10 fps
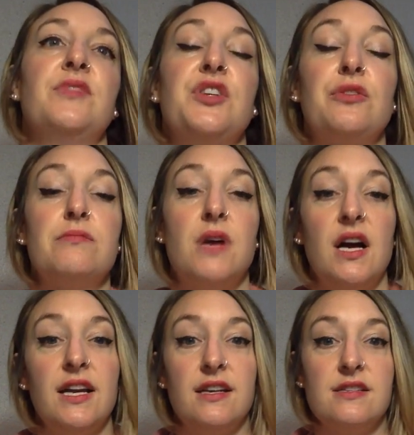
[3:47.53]
Your
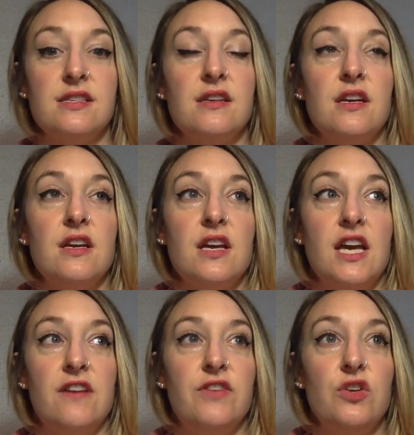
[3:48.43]
mind,
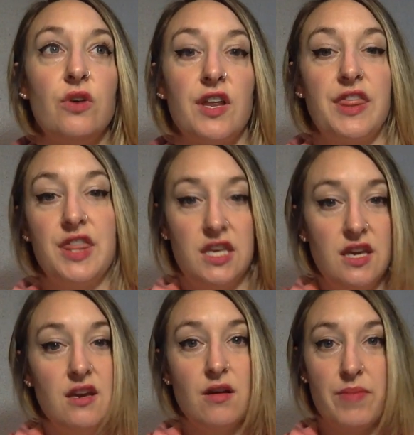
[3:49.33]
if you are
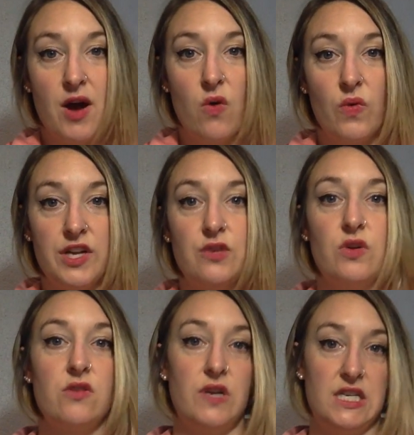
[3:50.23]
thinking about what you
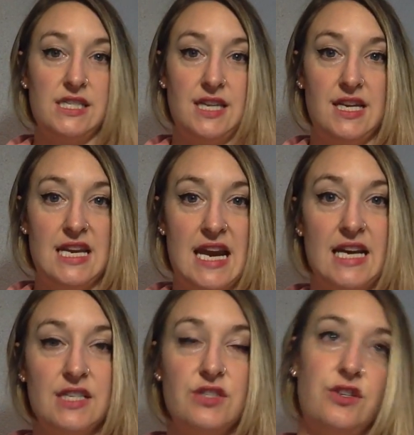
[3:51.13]
are going to say
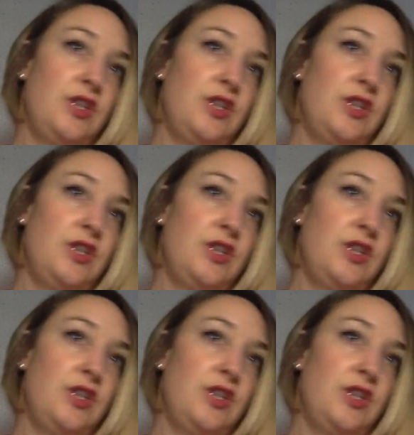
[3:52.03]
next,